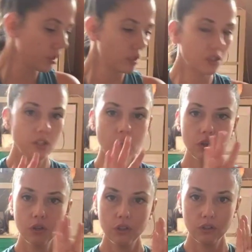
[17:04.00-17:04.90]

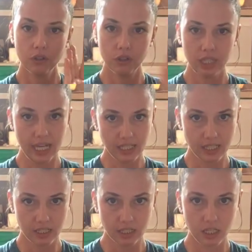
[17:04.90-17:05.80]
So
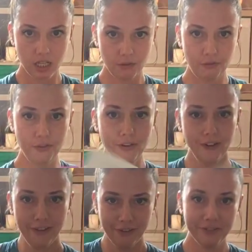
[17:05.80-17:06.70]
that's enough
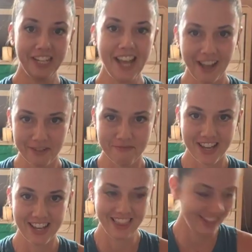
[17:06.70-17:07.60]
of
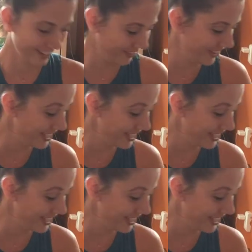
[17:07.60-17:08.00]
anatomy, I think, for